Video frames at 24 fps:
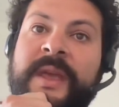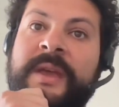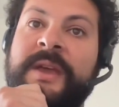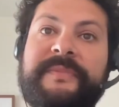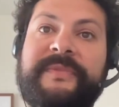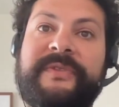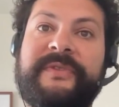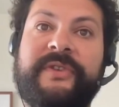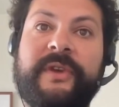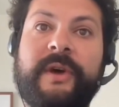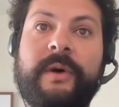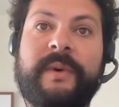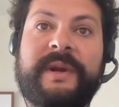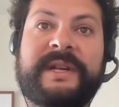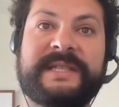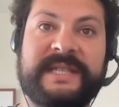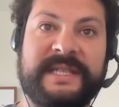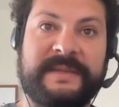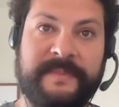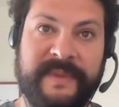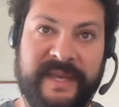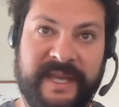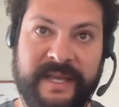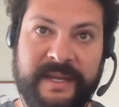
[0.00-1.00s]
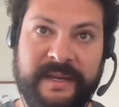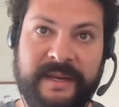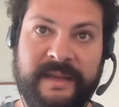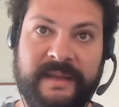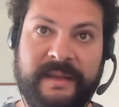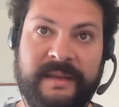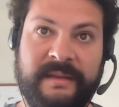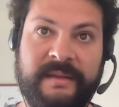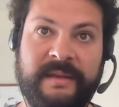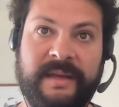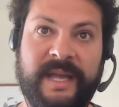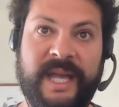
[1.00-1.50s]
So what does this mean?
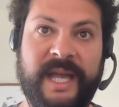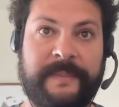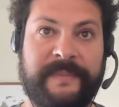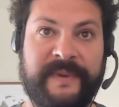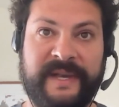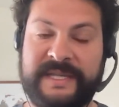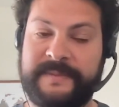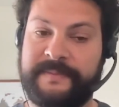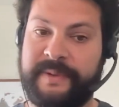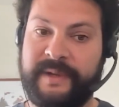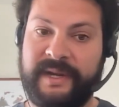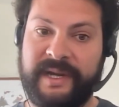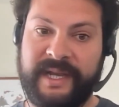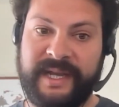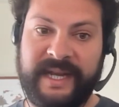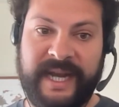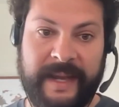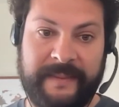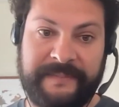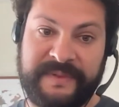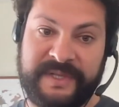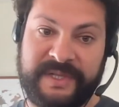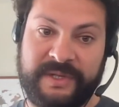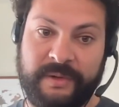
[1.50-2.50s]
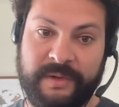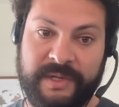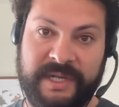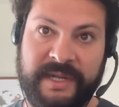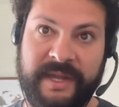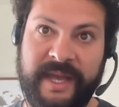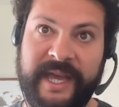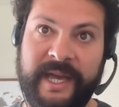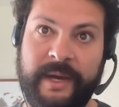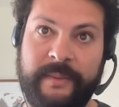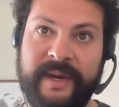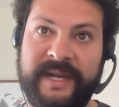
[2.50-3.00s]
Epic's bringing an App Store to
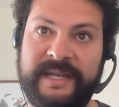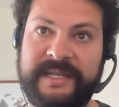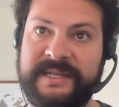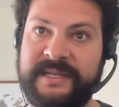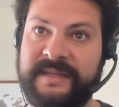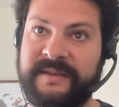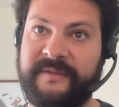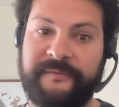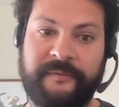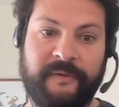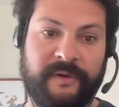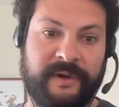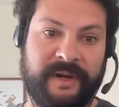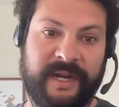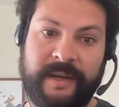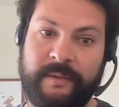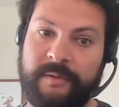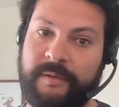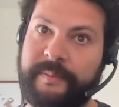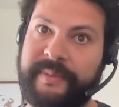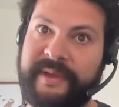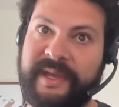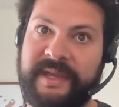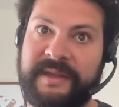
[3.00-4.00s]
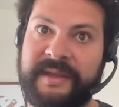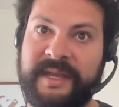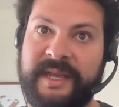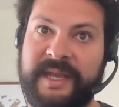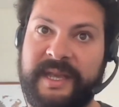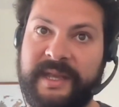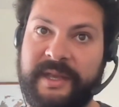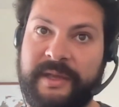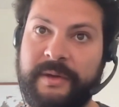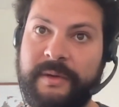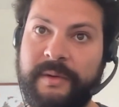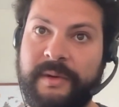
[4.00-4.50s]
the iOS. Fortnite will be in the
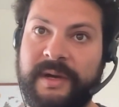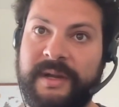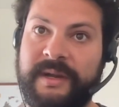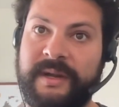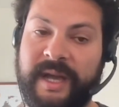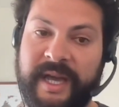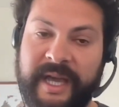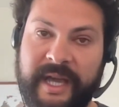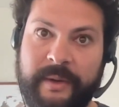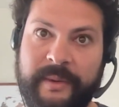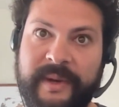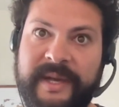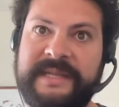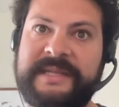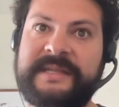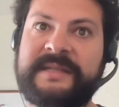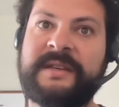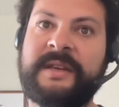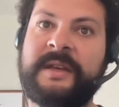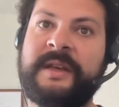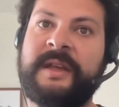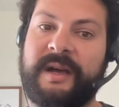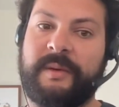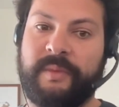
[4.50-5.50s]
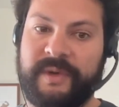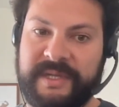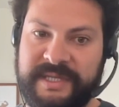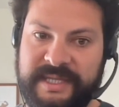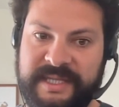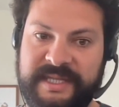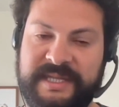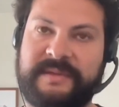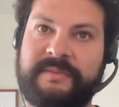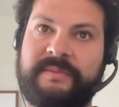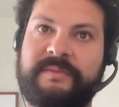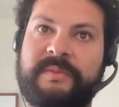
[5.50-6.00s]
EU on iOS once
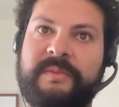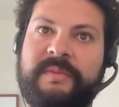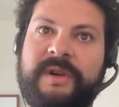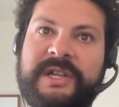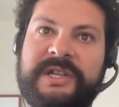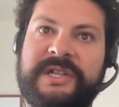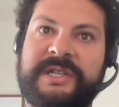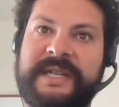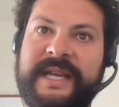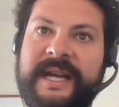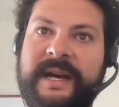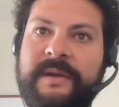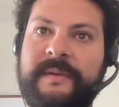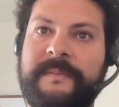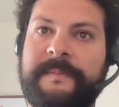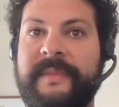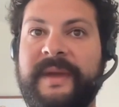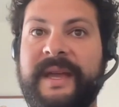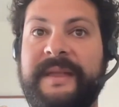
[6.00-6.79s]
this launches out.